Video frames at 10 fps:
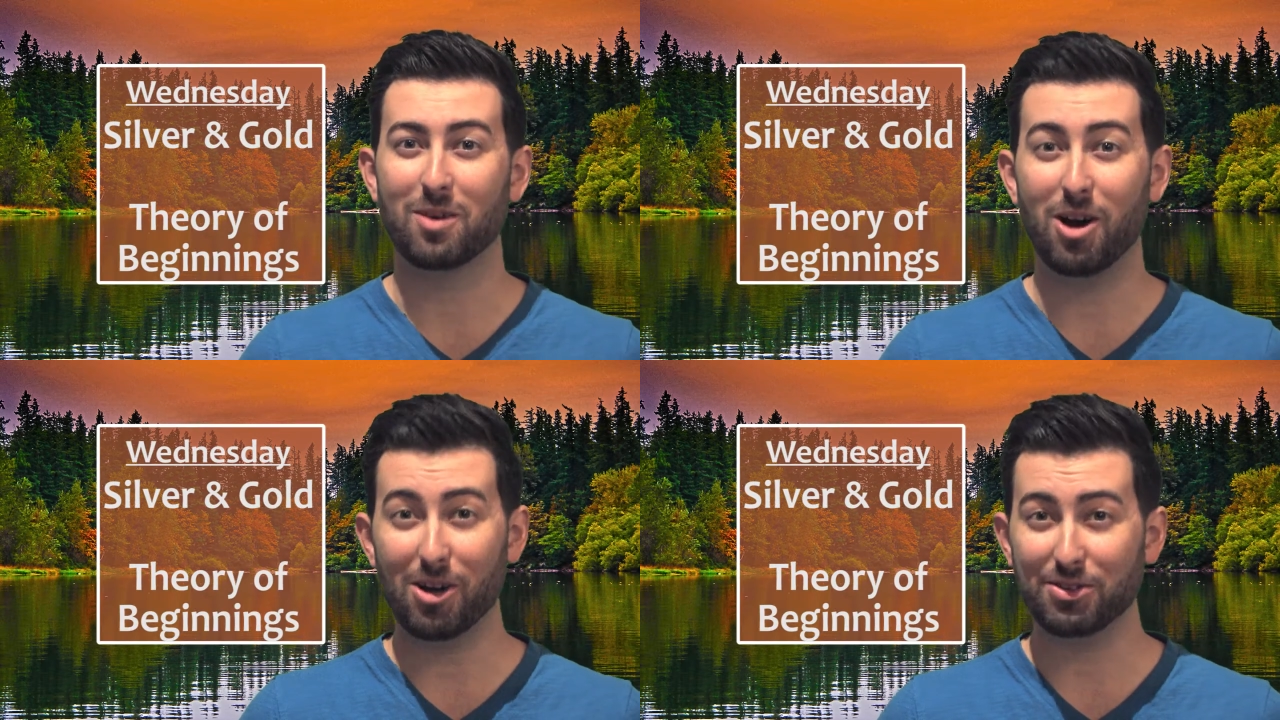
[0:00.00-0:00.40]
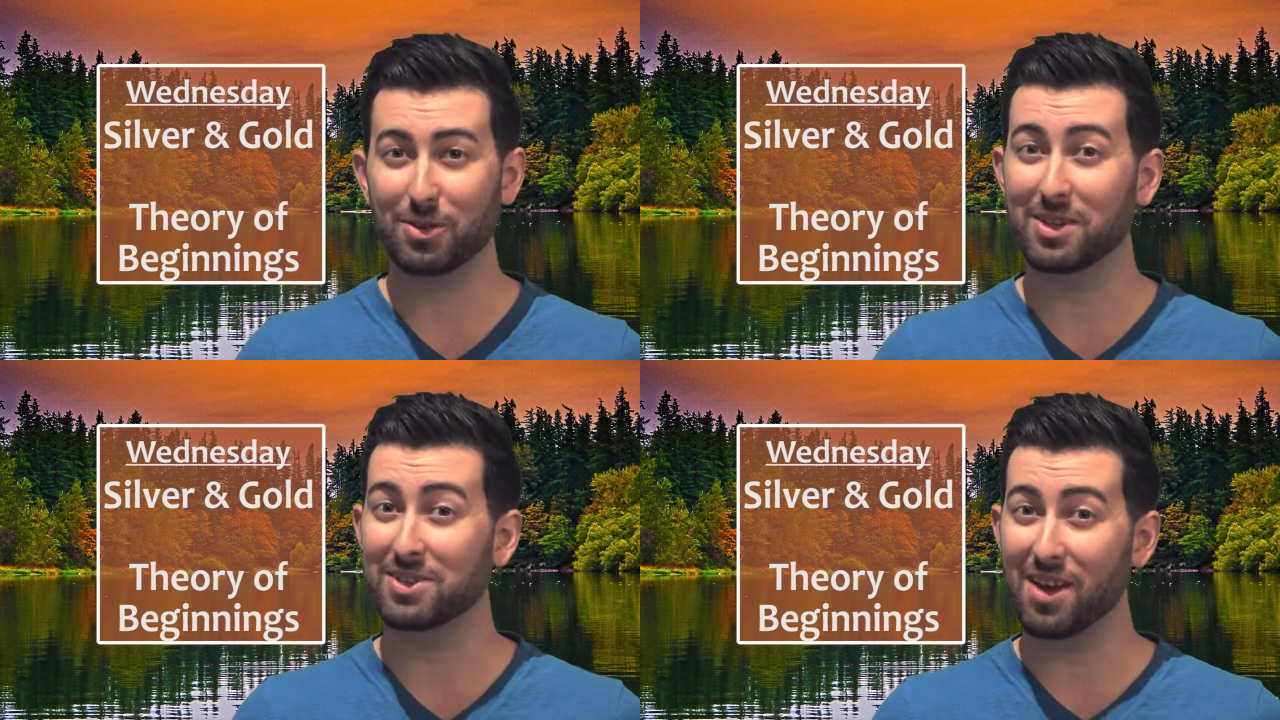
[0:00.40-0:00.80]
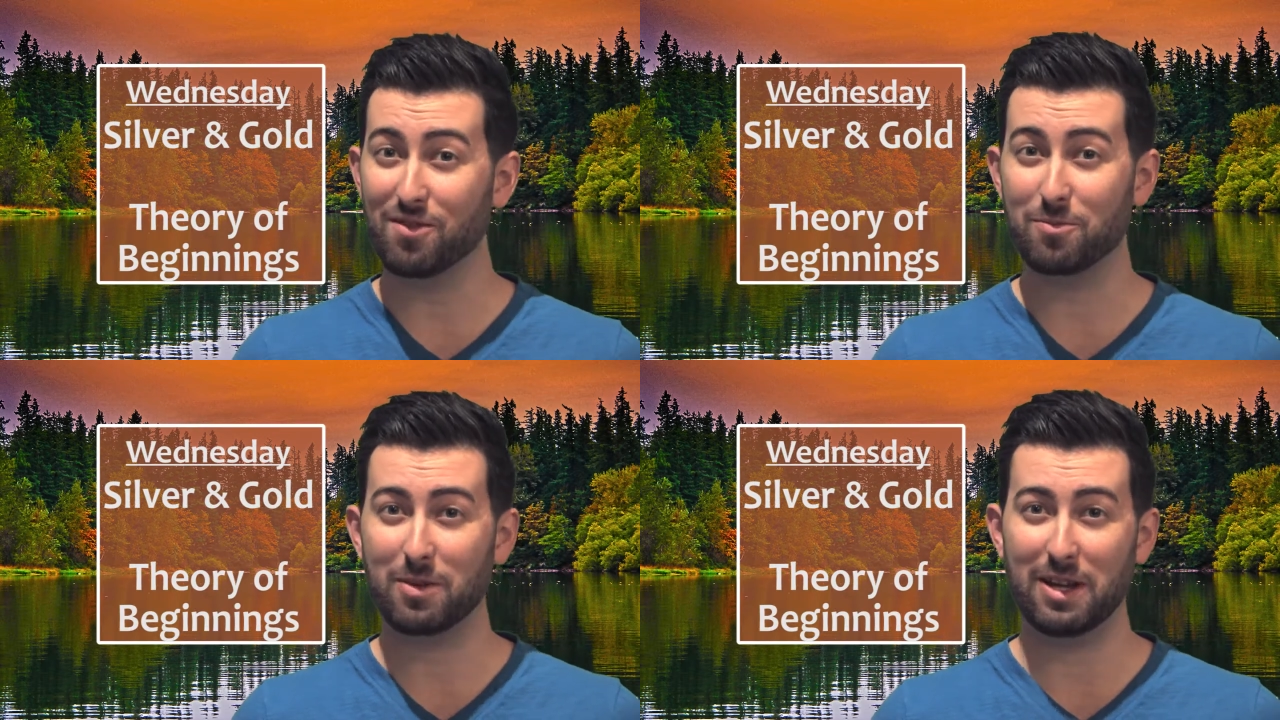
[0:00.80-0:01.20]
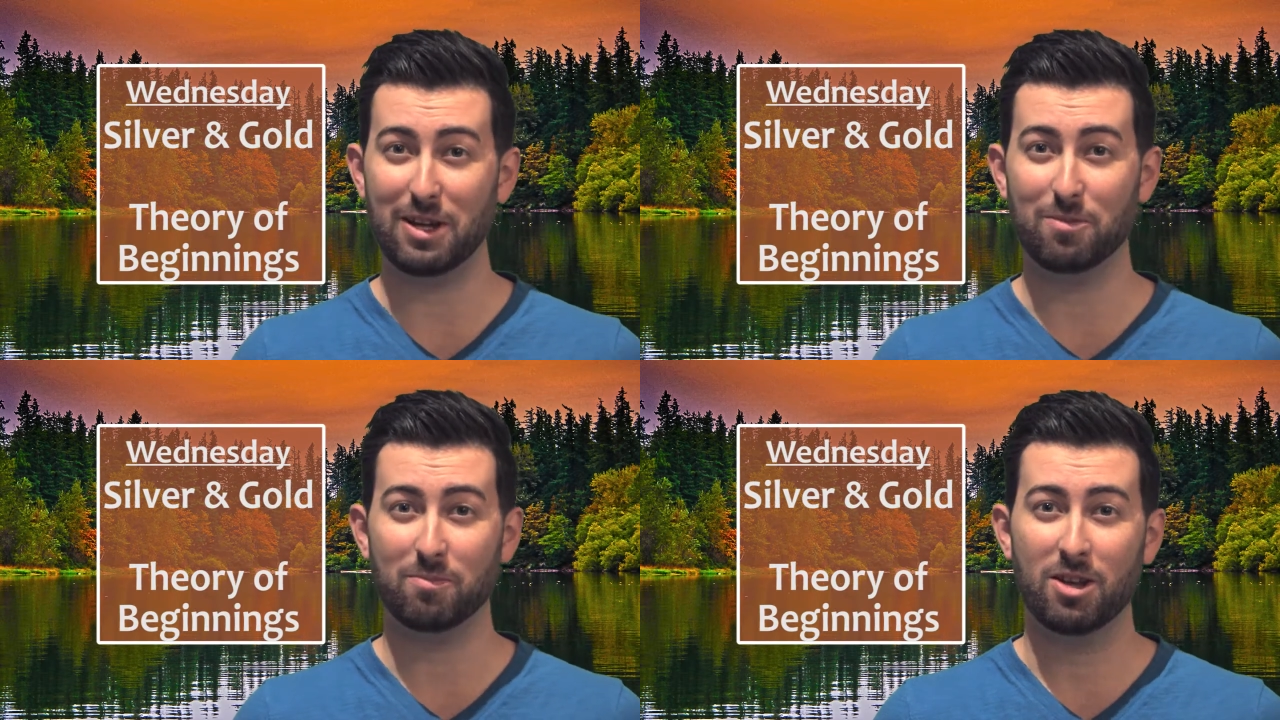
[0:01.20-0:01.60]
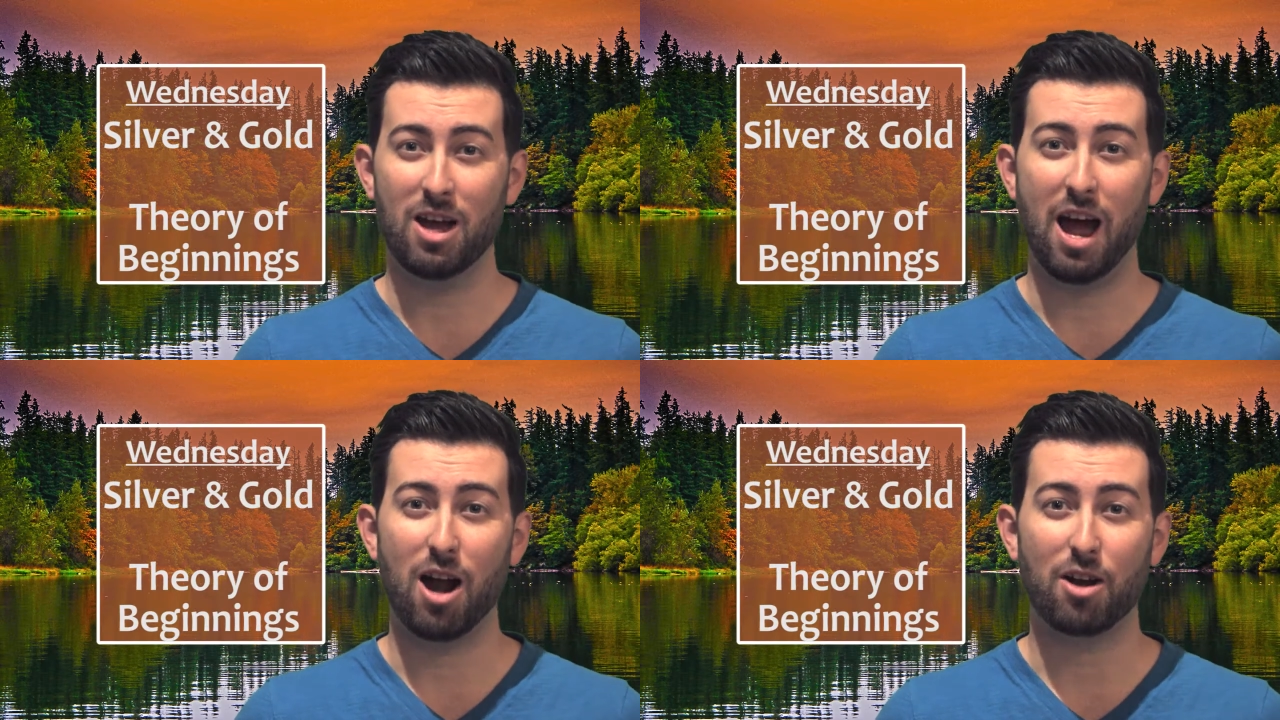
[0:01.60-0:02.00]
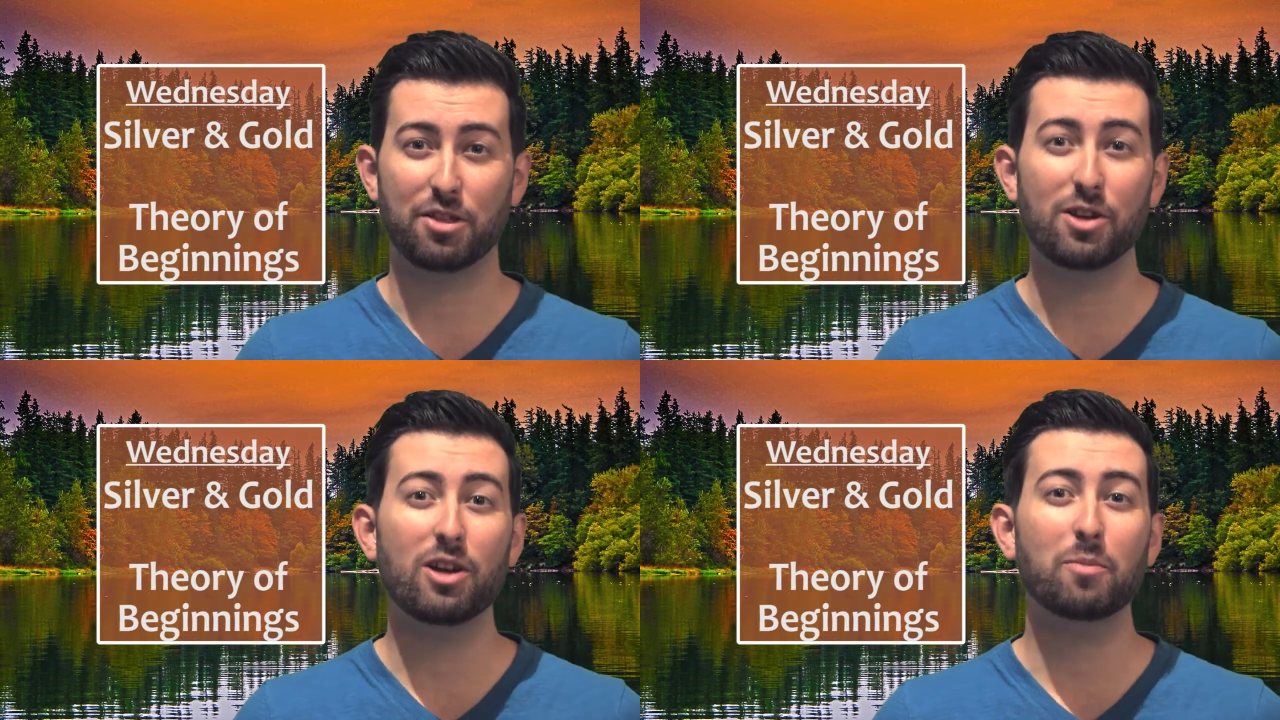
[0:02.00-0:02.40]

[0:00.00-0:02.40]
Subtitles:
Also at 7 p.m., our Theory